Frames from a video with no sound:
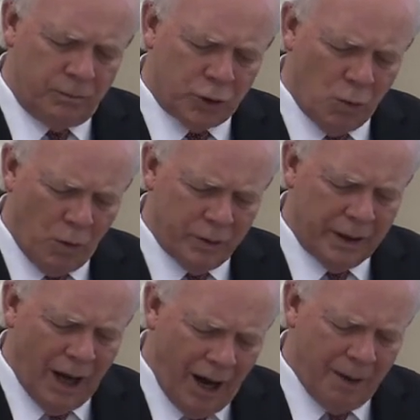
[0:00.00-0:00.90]
toward
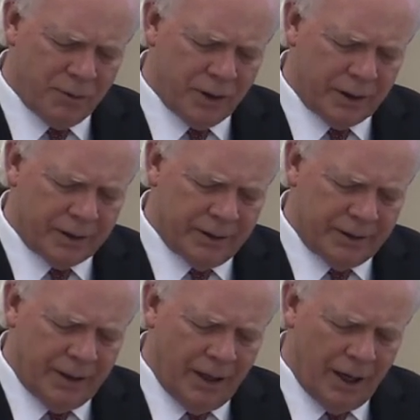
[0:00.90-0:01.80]
the object
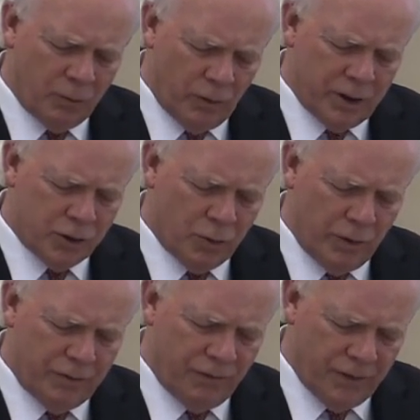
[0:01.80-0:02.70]
on which
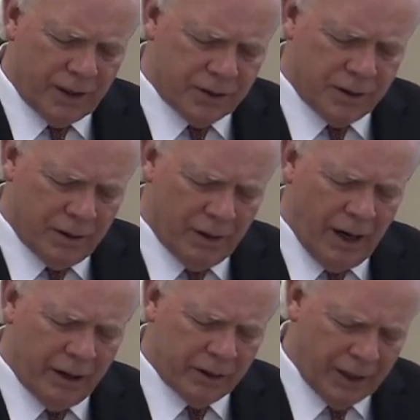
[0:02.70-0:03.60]
we fix
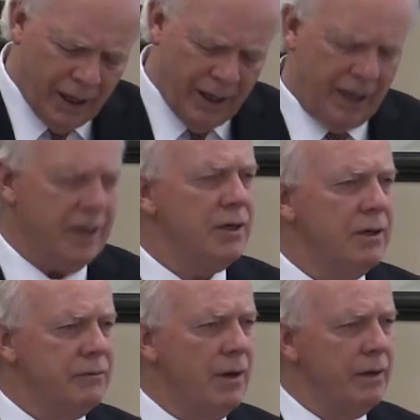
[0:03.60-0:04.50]
our gaze,
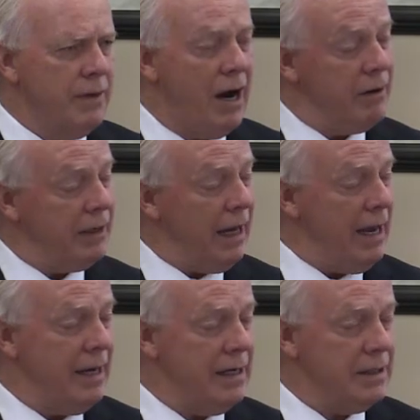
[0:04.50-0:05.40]
our
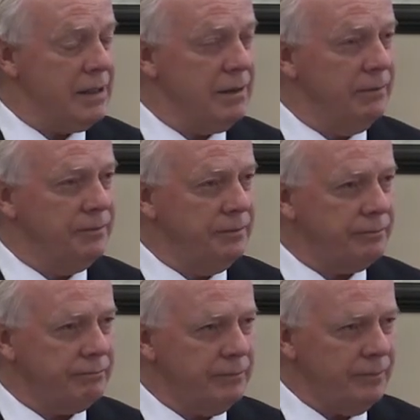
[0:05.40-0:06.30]
gaze.
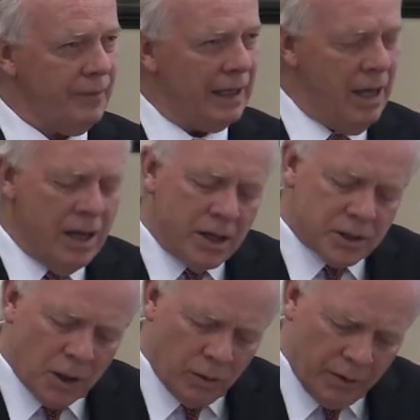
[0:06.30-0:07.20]

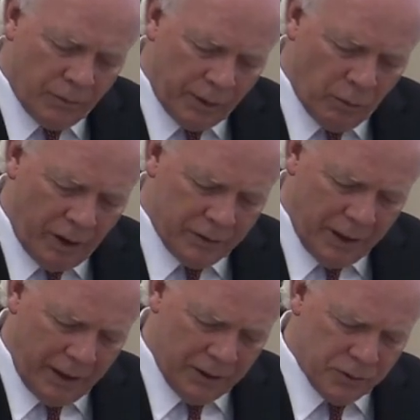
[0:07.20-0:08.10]
So if we want to
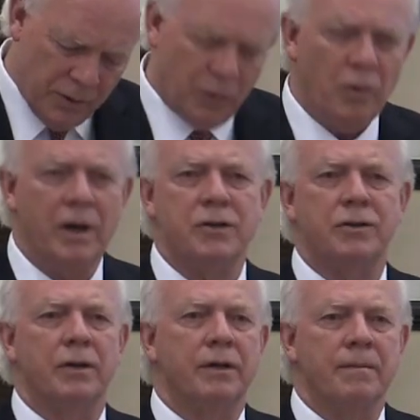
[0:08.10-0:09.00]
answer the
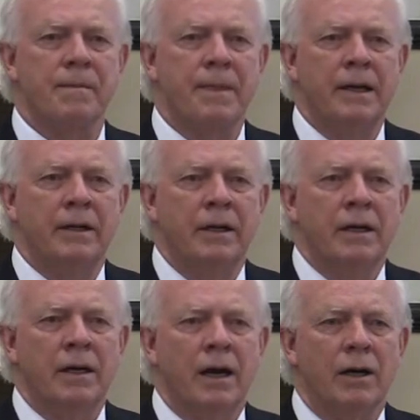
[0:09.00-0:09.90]
question,
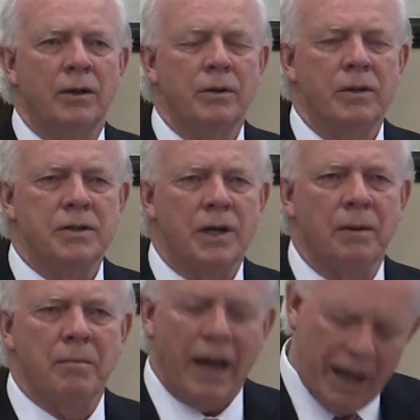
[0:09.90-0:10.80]
uh, who is
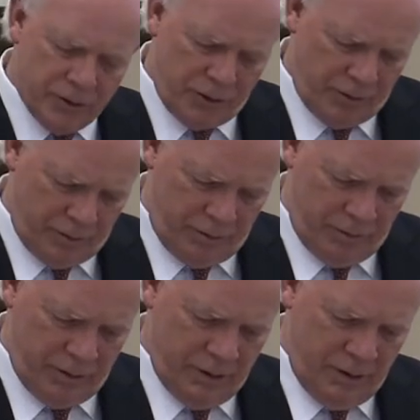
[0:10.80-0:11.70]
our master?
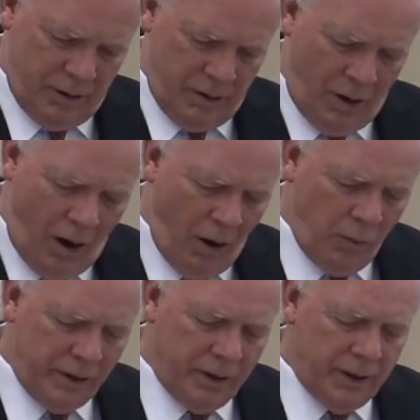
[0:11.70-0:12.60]
All
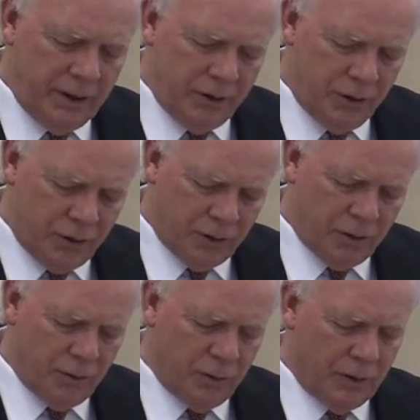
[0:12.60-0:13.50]
we need to
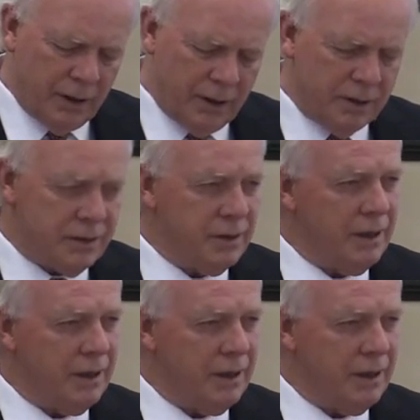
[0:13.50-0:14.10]
do is